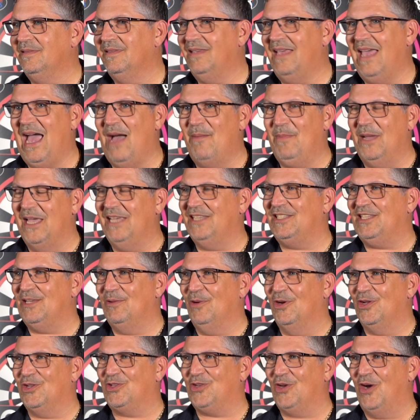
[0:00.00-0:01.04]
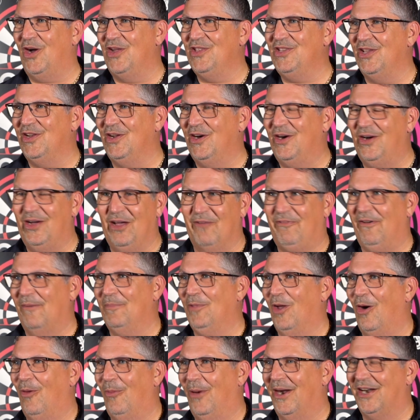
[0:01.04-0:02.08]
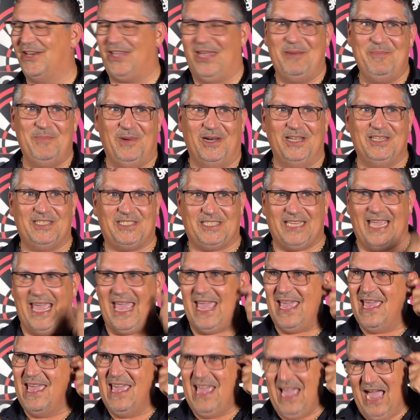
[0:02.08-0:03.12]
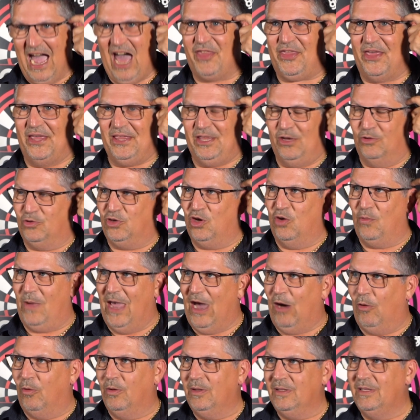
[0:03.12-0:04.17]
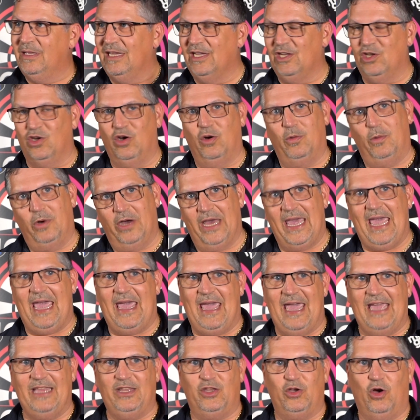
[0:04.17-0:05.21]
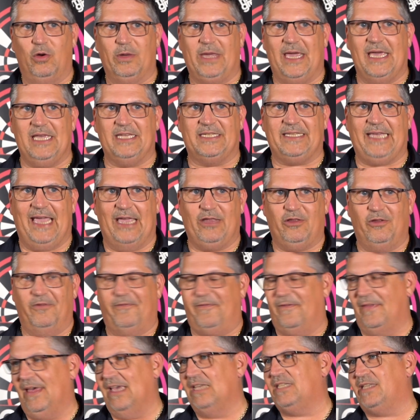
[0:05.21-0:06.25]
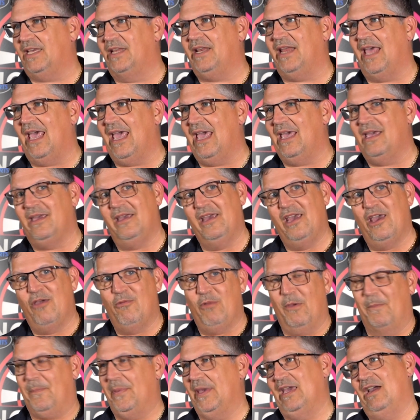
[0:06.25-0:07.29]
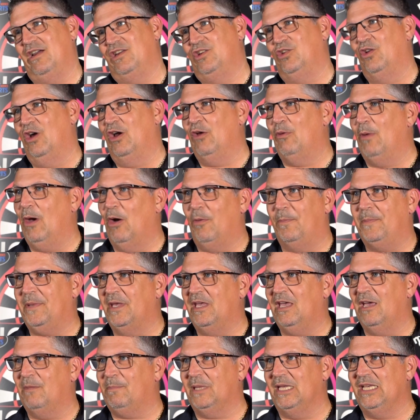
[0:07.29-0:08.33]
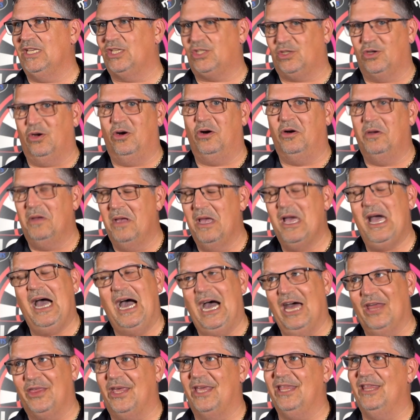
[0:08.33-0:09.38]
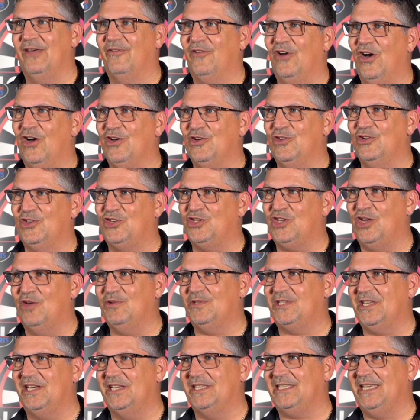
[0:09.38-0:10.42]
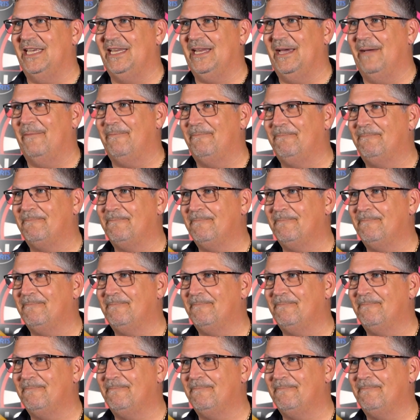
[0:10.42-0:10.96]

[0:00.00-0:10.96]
Yeah, I might see what's on, you know, if I'm not working. But I think they'll do well. You know, Hendo will get his head on for this. And with Peter, you know how well Peter plays. So I think I've got a good shout to retain it.